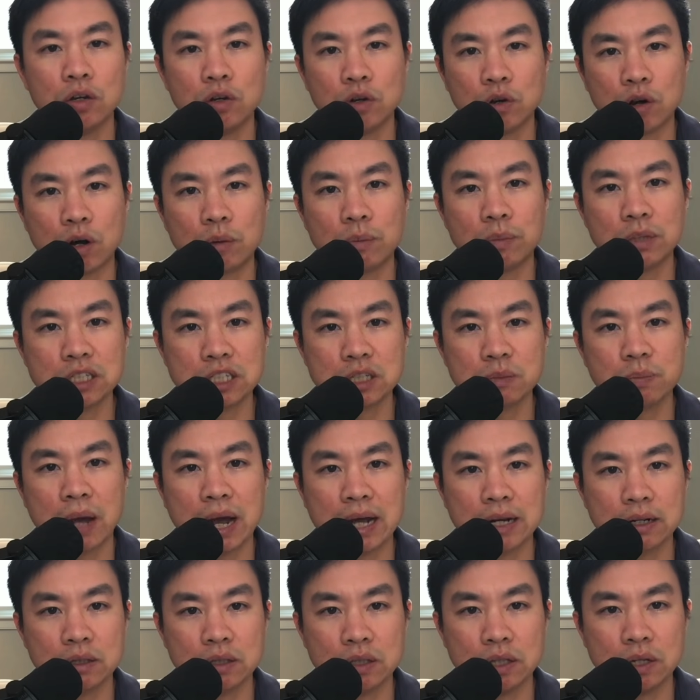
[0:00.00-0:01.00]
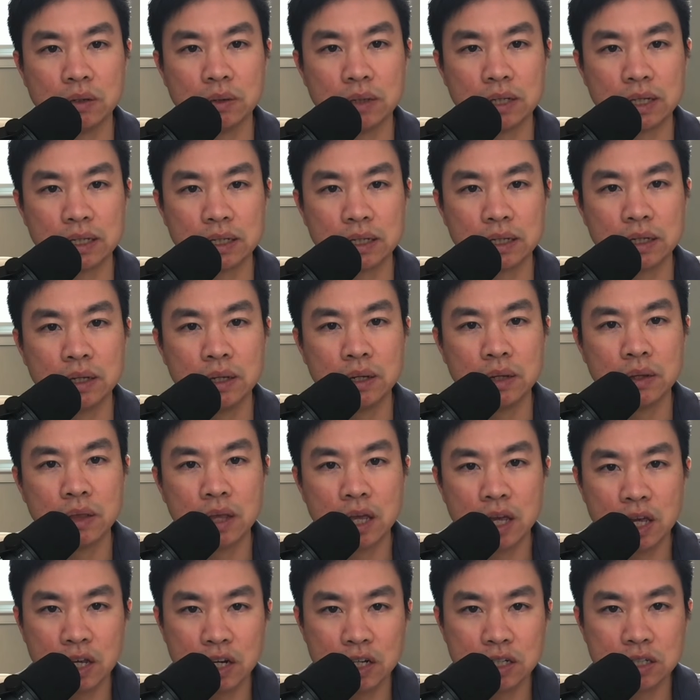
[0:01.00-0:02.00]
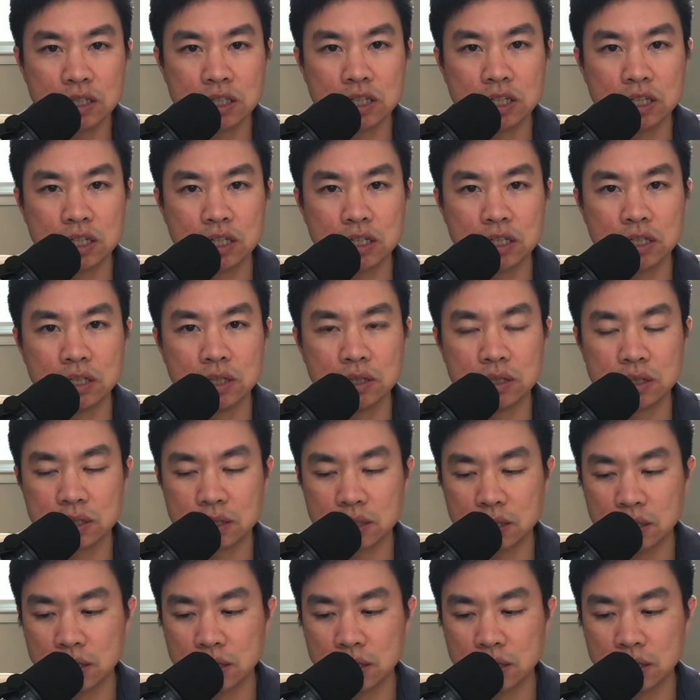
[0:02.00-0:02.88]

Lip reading: normal spinal loading. Here's the good news.